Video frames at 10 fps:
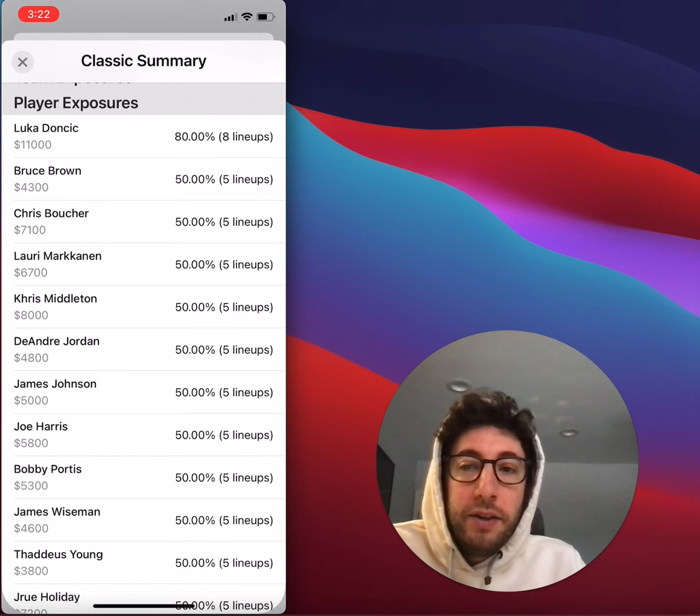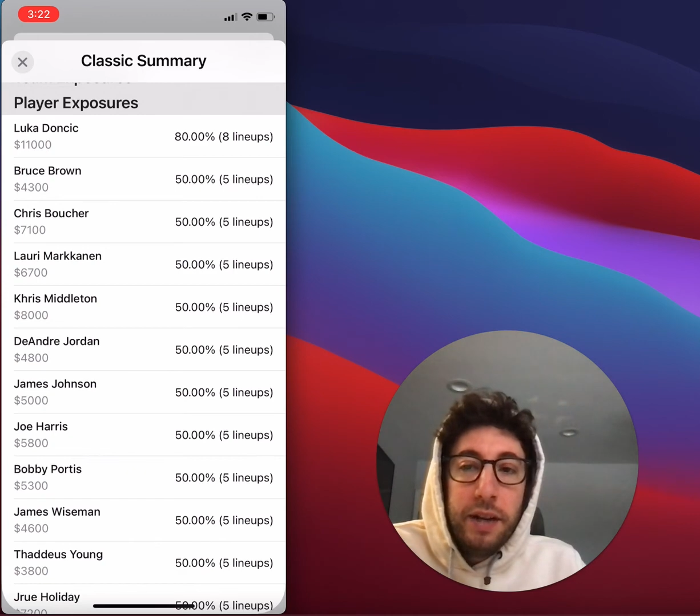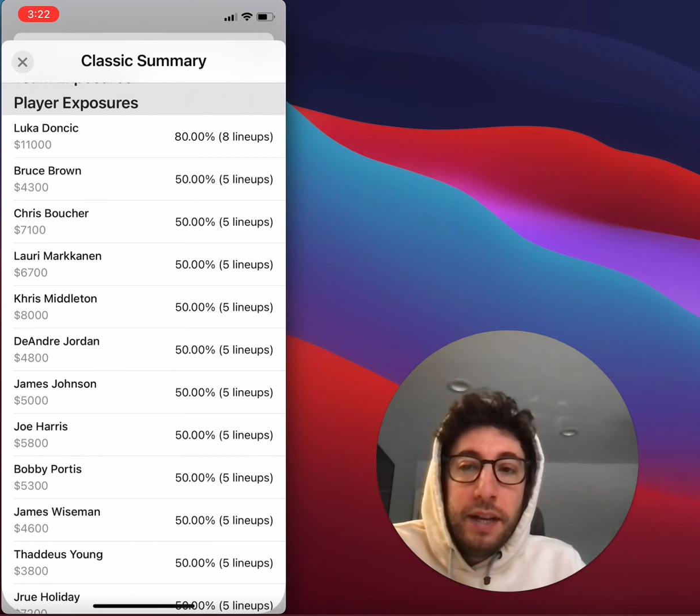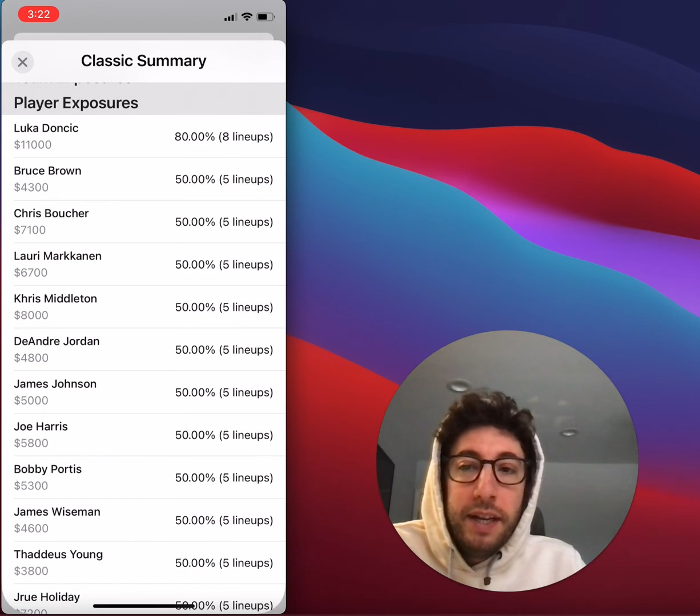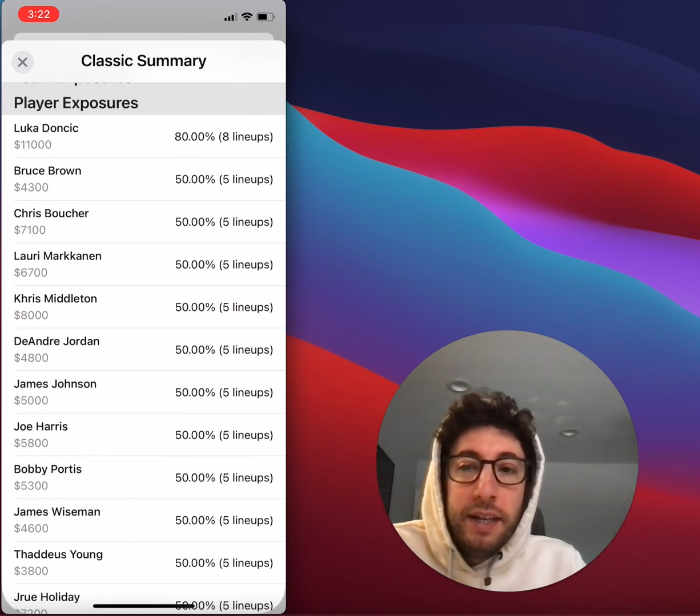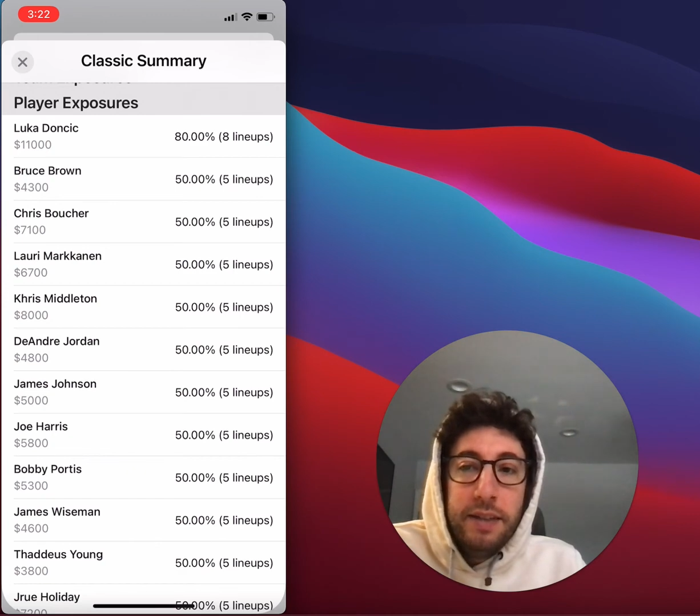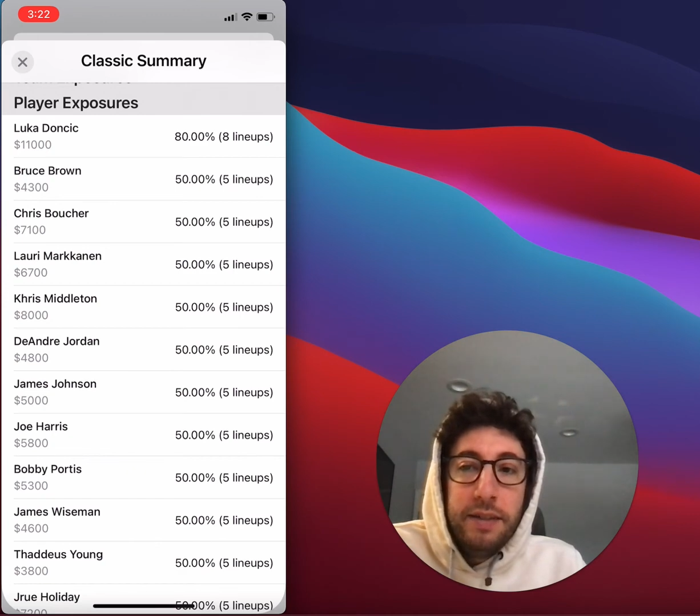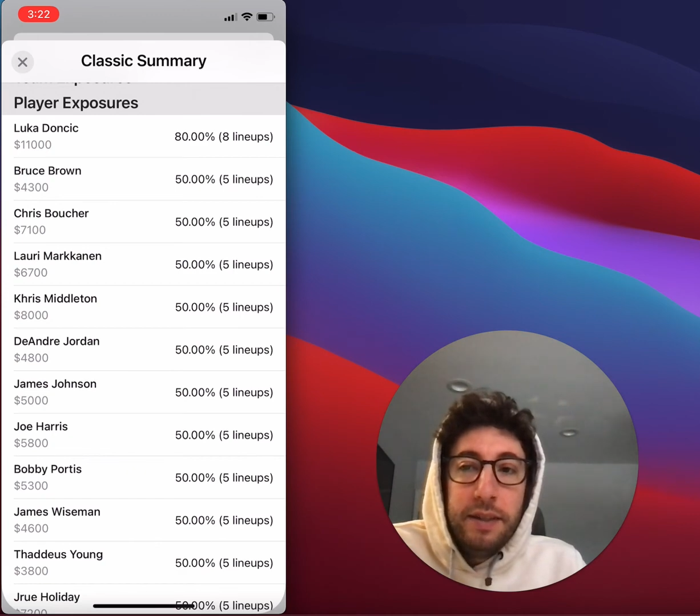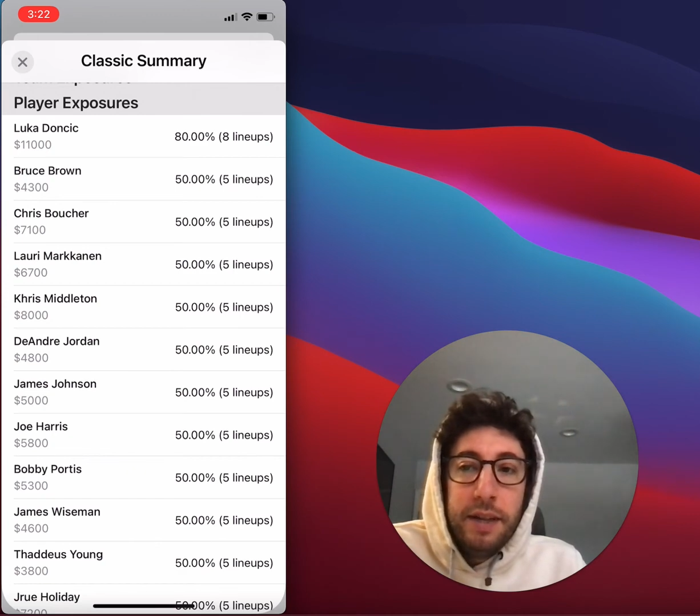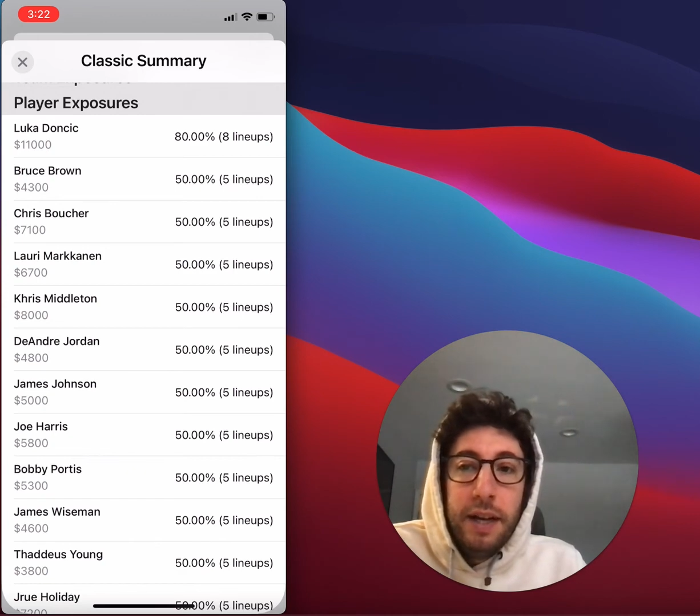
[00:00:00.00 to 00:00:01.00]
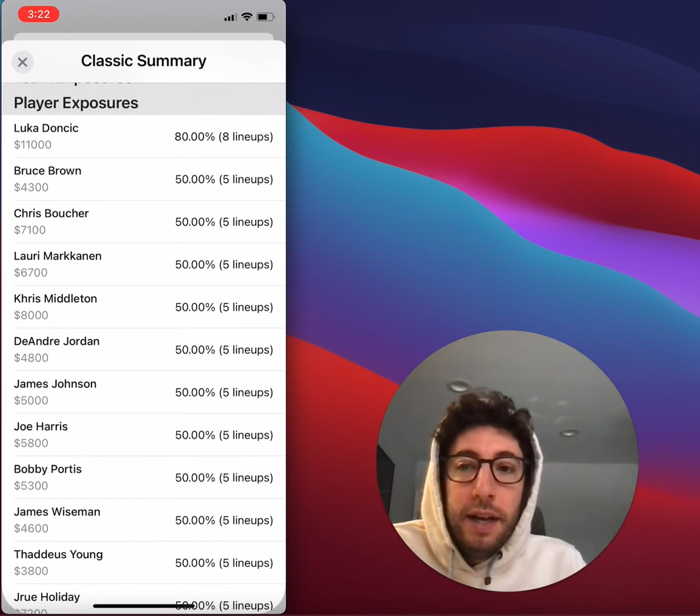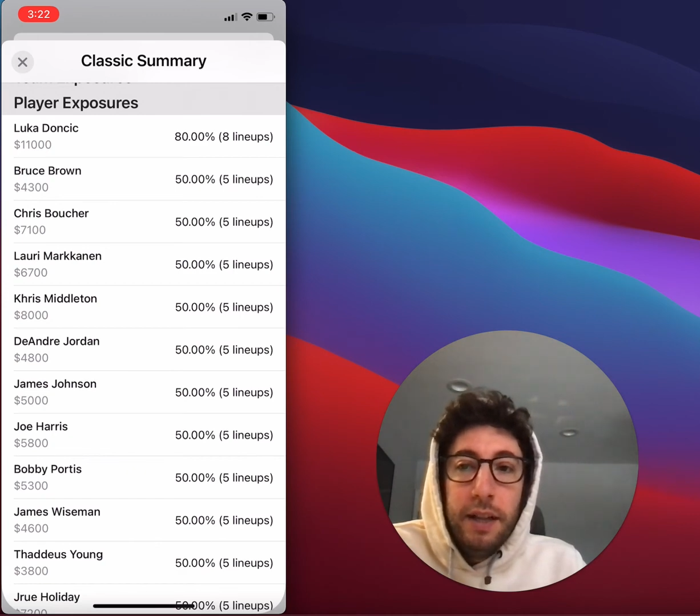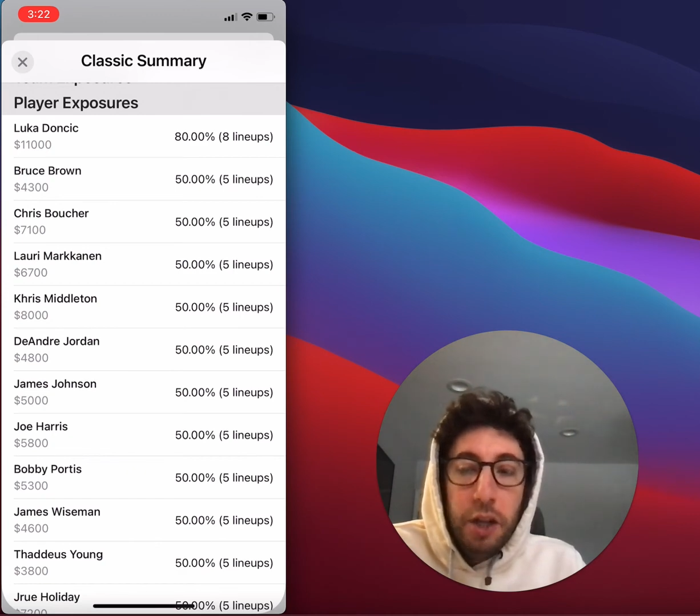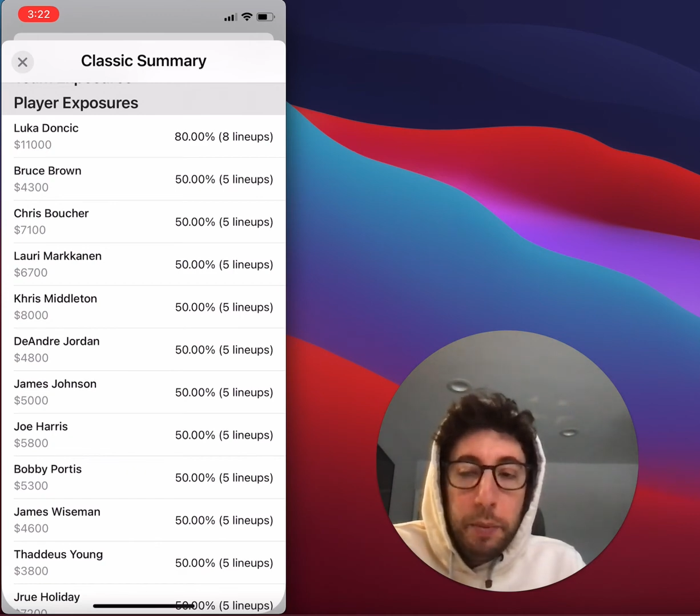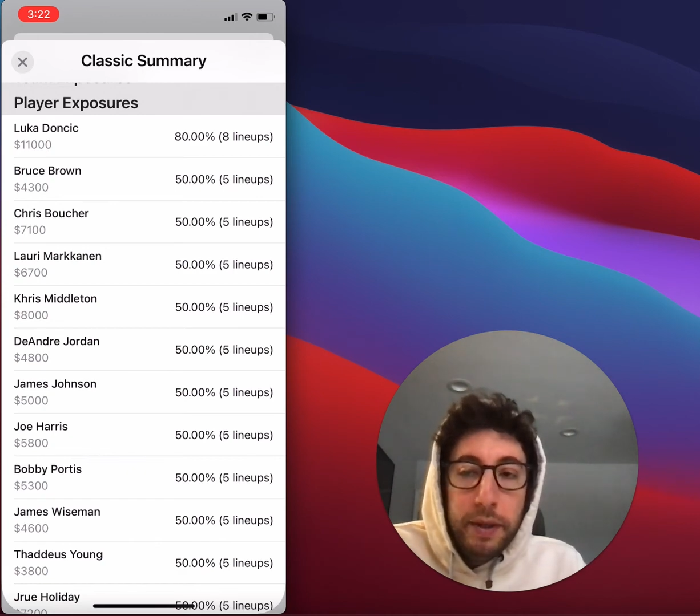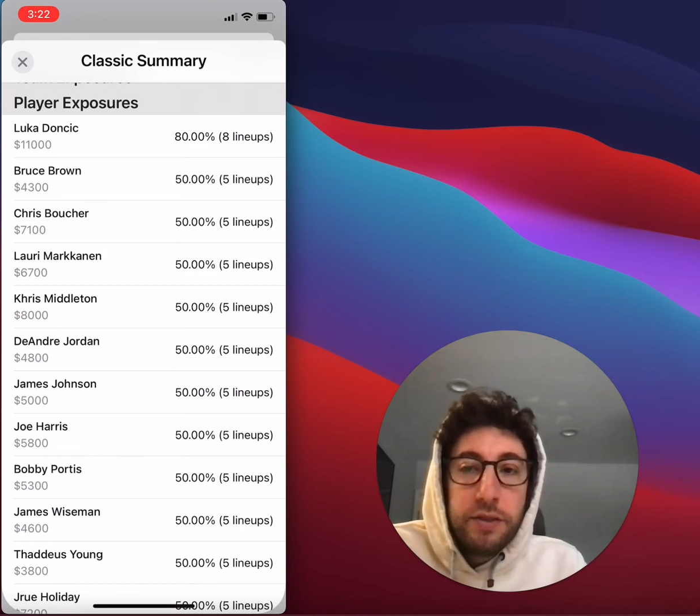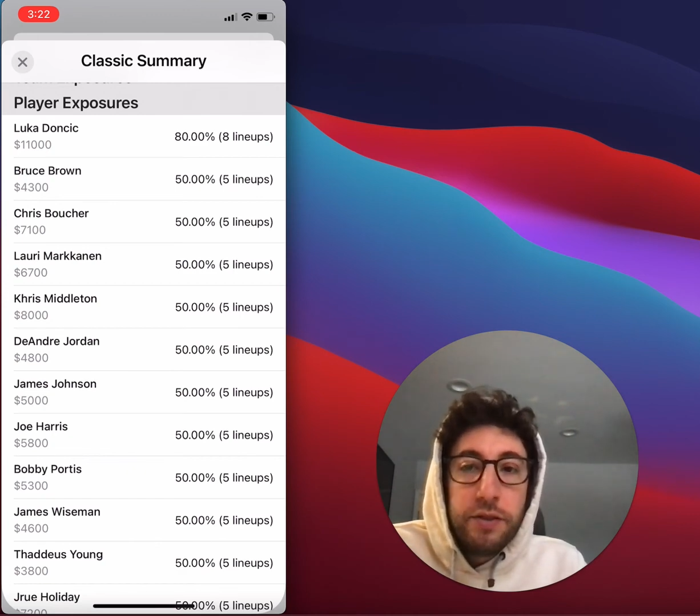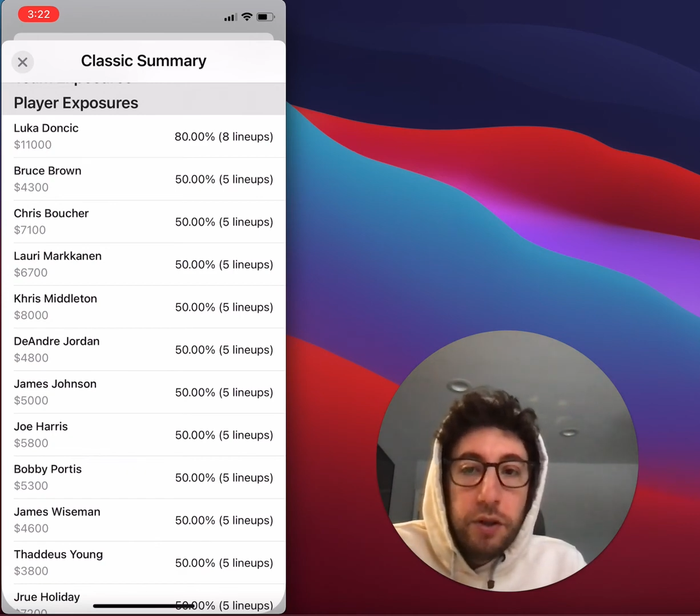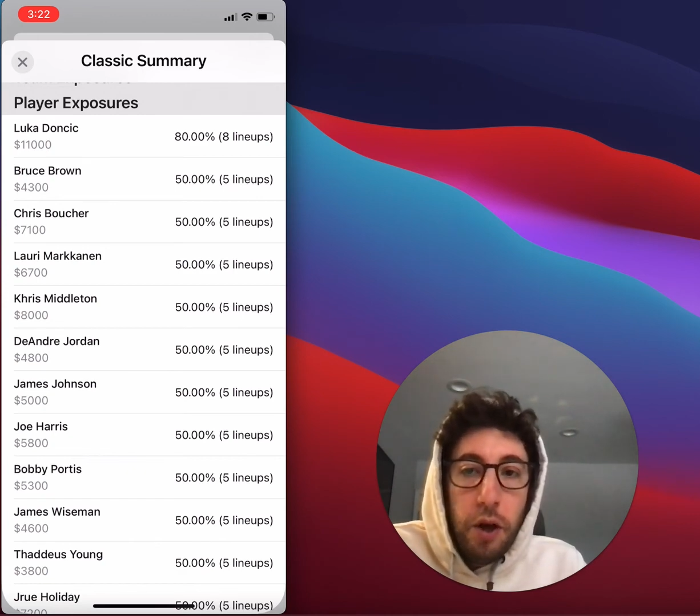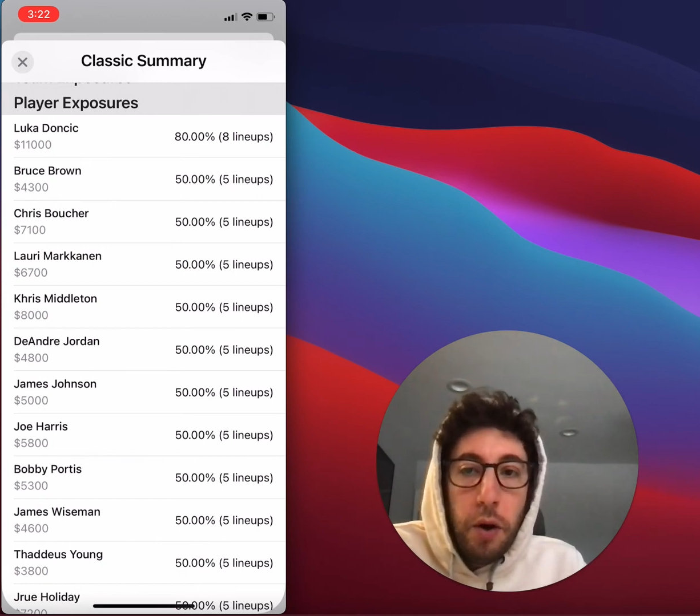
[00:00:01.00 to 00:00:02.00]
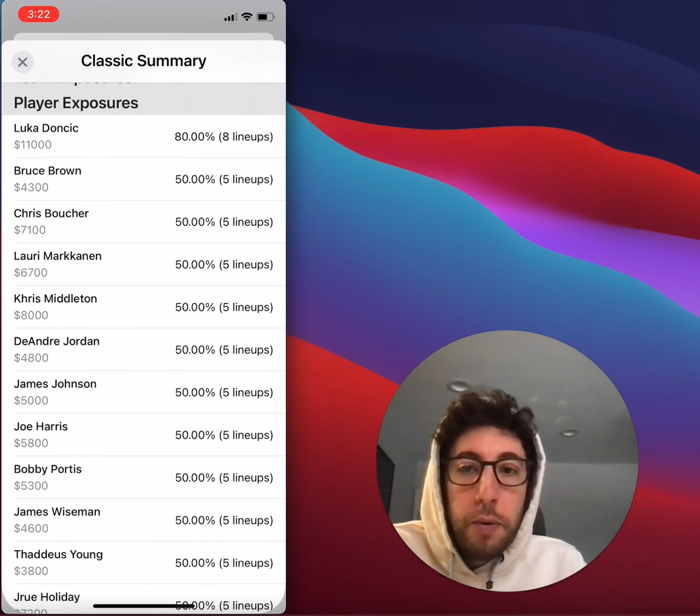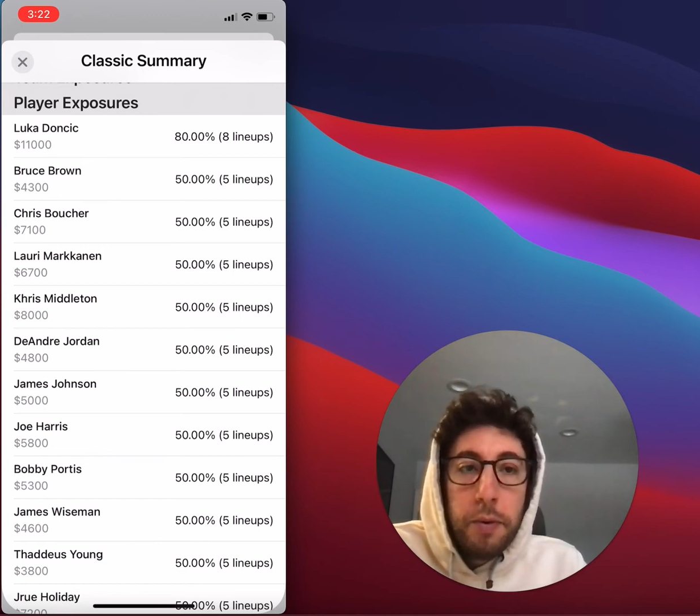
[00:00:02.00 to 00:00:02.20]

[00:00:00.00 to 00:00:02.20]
is a little bit slower